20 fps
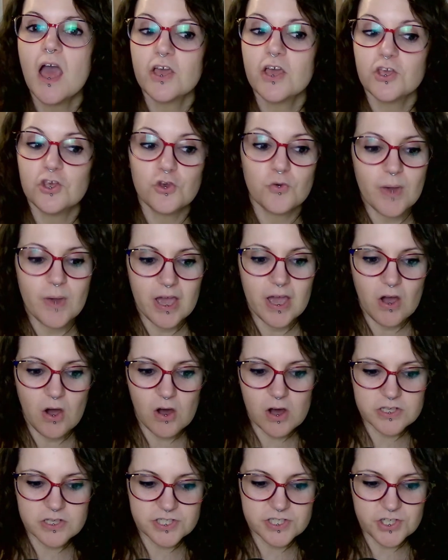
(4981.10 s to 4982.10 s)
You may
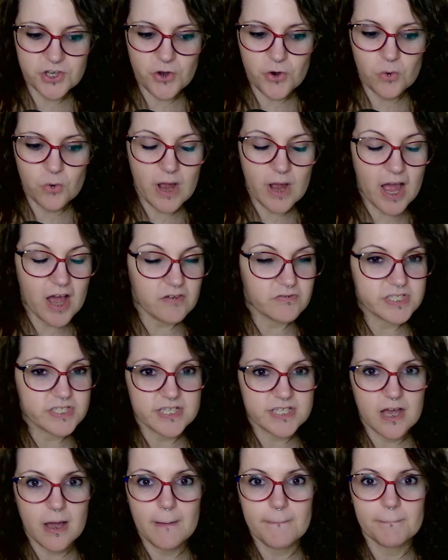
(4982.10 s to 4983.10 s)
also have
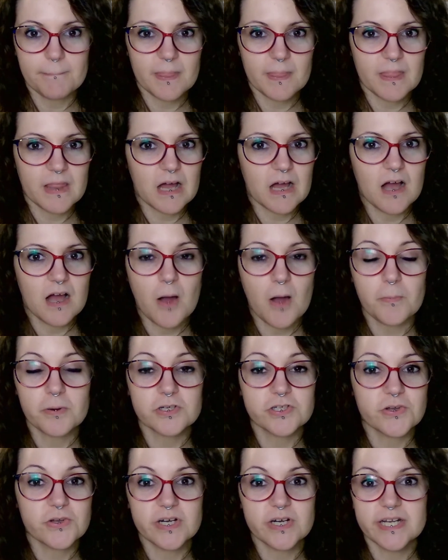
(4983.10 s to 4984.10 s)
some
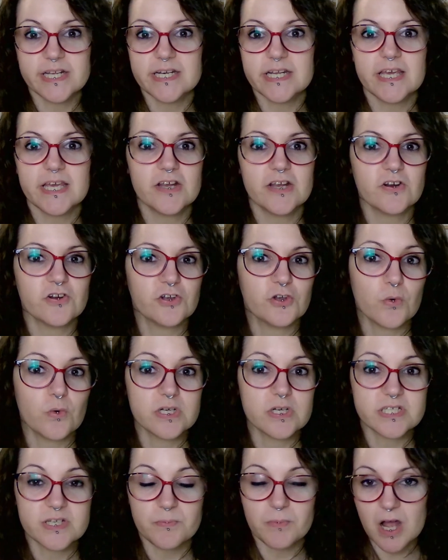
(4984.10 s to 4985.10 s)
opportunity to hear
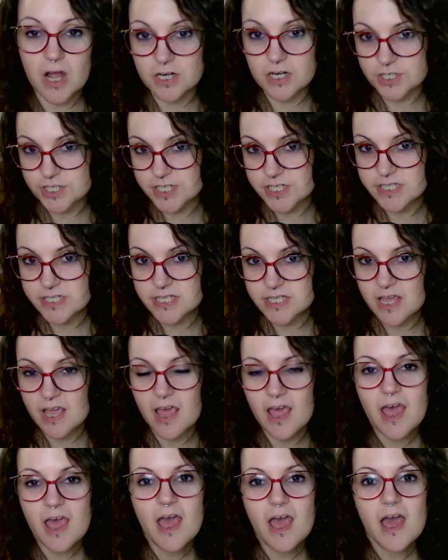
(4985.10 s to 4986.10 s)
your subconscious.
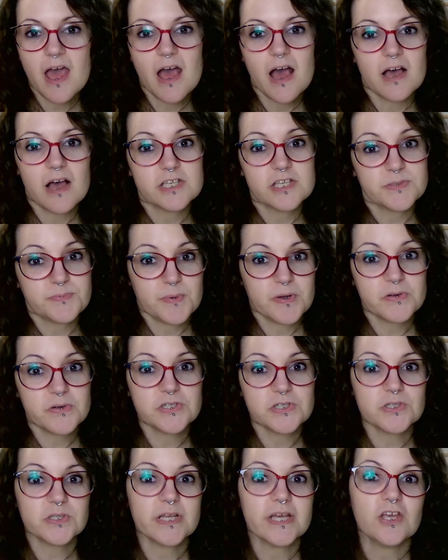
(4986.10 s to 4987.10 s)

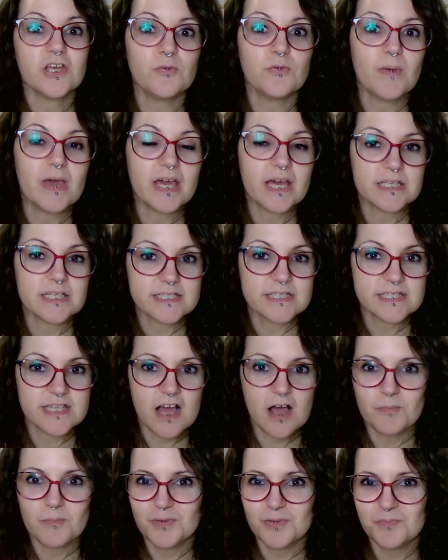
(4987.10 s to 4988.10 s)
Spiritually, you may get
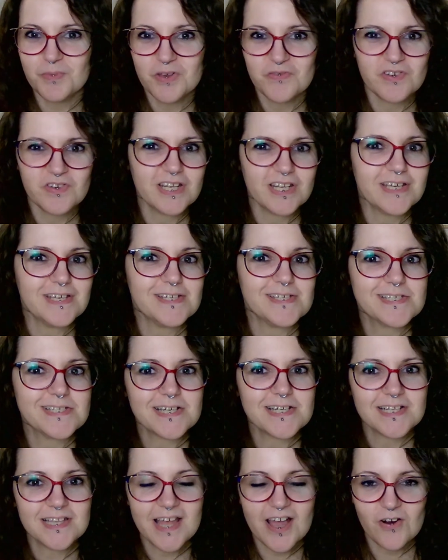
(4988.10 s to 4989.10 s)
some
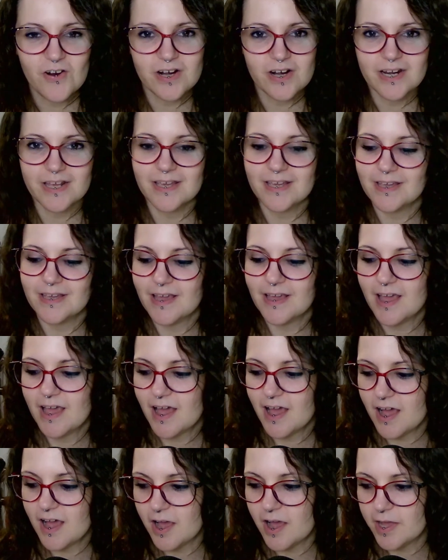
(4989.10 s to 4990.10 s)
epiphanies, clarity,
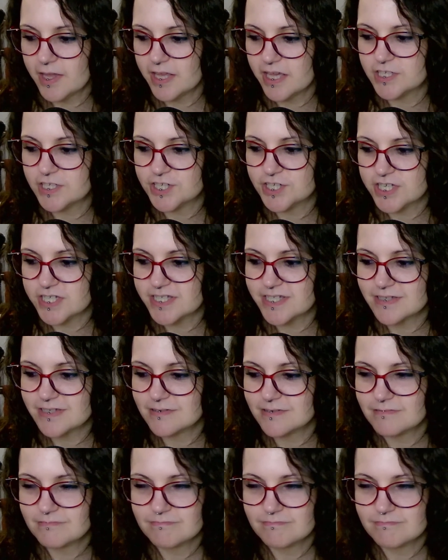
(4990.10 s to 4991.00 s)
and just